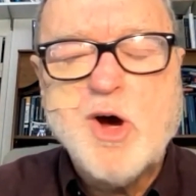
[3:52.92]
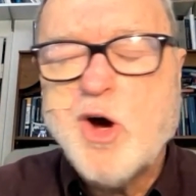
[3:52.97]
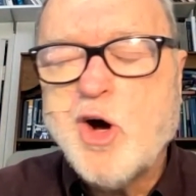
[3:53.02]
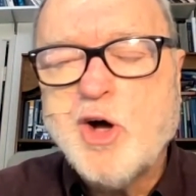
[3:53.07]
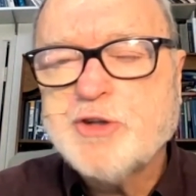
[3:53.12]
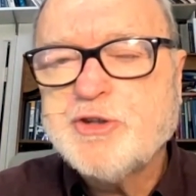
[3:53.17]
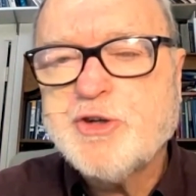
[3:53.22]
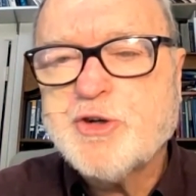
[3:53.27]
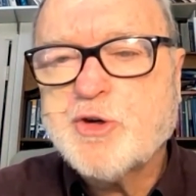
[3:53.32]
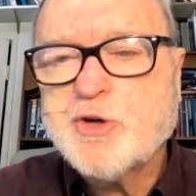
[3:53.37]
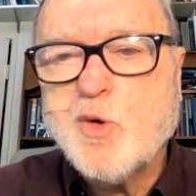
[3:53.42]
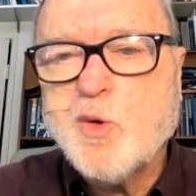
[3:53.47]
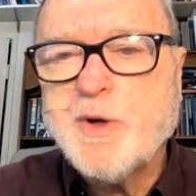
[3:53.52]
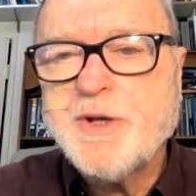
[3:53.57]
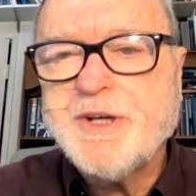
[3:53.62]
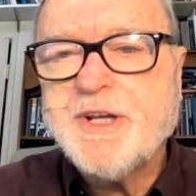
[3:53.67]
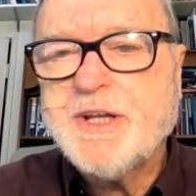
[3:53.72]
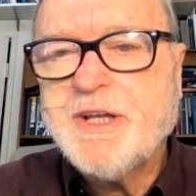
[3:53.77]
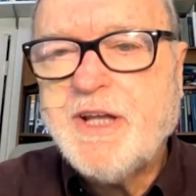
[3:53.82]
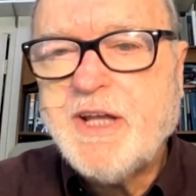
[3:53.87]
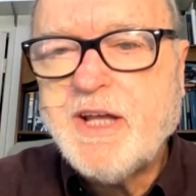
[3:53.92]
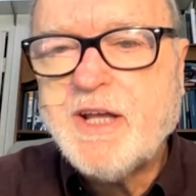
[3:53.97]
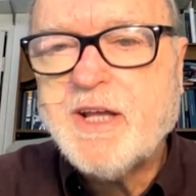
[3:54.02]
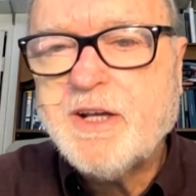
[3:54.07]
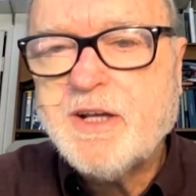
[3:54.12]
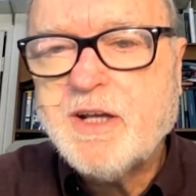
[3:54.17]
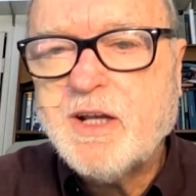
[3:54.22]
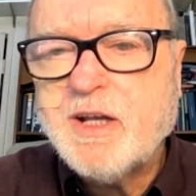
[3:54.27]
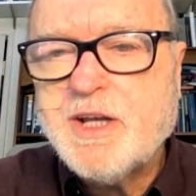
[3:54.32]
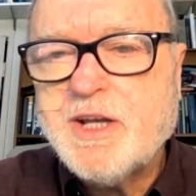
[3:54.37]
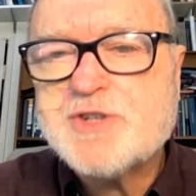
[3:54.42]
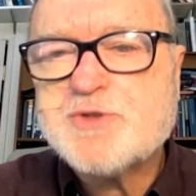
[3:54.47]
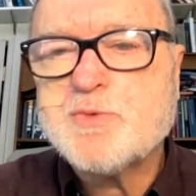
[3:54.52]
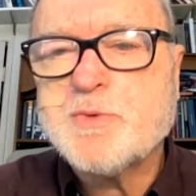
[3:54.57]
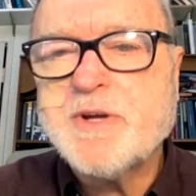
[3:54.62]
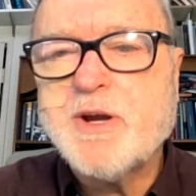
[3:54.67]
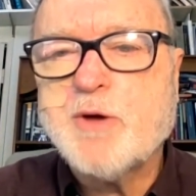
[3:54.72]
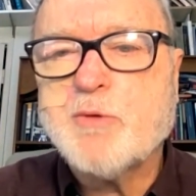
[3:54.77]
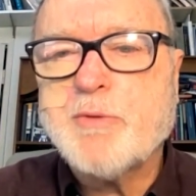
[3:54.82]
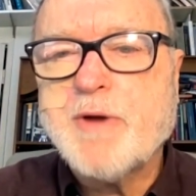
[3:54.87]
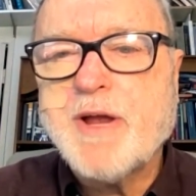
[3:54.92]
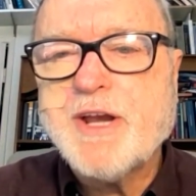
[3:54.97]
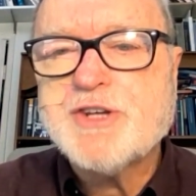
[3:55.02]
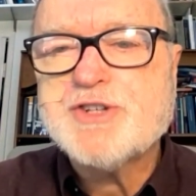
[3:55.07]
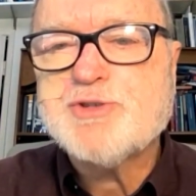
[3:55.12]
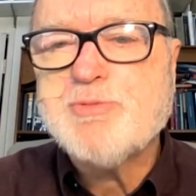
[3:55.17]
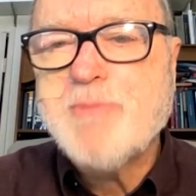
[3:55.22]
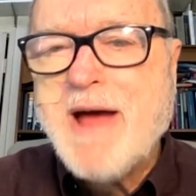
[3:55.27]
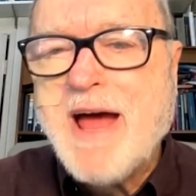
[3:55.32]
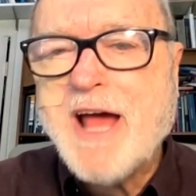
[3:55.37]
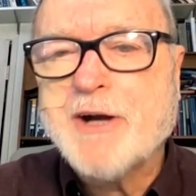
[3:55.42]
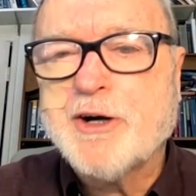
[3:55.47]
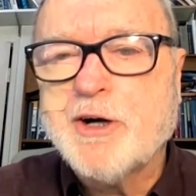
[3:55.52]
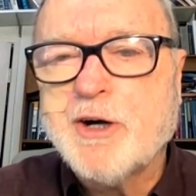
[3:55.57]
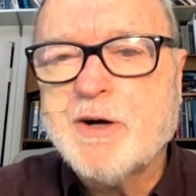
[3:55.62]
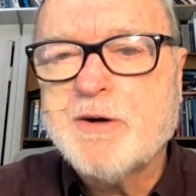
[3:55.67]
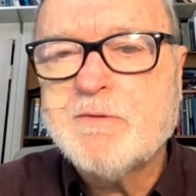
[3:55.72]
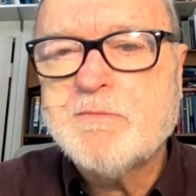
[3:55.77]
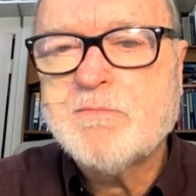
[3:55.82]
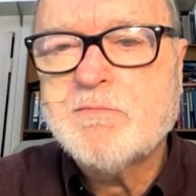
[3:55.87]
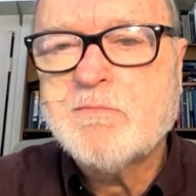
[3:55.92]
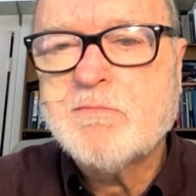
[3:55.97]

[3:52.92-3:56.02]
all you're going to get is rearranged matter.